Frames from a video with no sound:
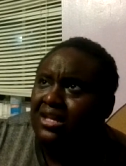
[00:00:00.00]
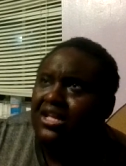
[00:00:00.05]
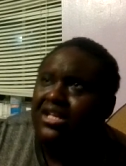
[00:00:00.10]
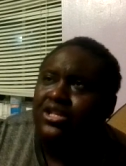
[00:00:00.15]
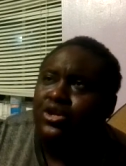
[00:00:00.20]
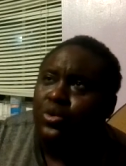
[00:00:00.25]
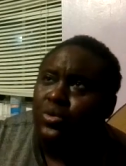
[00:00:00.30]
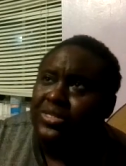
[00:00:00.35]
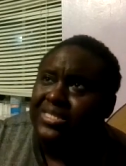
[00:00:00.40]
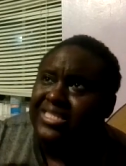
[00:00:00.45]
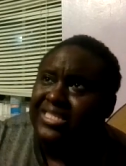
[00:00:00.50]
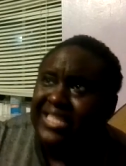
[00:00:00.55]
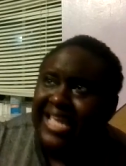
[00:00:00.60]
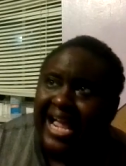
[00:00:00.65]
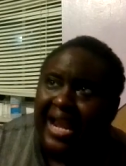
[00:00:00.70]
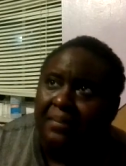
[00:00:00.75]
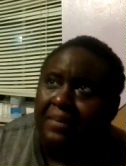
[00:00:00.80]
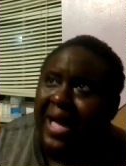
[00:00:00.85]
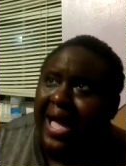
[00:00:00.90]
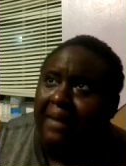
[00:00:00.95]
You
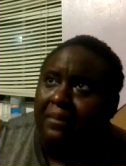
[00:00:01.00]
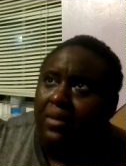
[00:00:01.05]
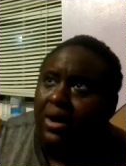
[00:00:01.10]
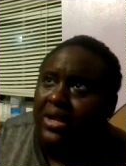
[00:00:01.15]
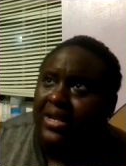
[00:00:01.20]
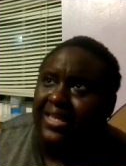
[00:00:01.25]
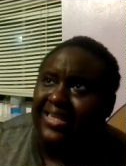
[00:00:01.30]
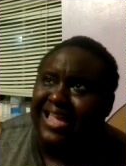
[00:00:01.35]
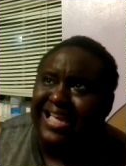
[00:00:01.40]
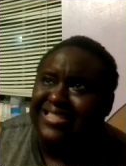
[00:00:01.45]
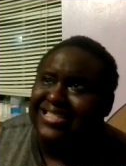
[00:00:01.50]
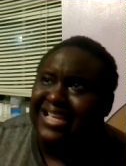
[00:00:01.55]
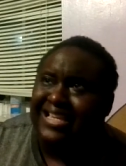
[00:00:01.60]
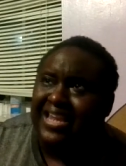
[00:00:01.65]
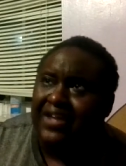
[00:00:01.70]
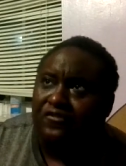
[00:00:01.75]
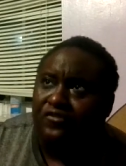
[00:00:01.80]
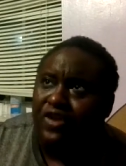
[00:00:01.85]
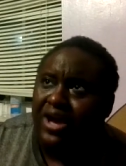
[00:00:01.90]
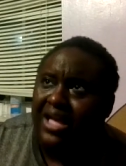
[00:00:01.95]
steal my money. That's a
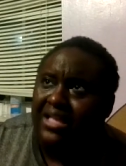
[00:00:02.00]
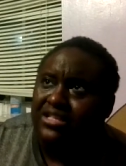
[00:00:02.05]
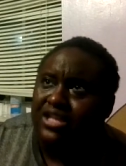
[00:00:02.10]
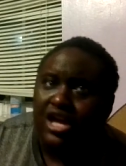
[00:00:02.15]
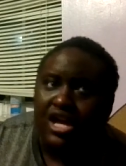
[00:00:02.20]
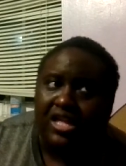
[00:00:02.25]
difference.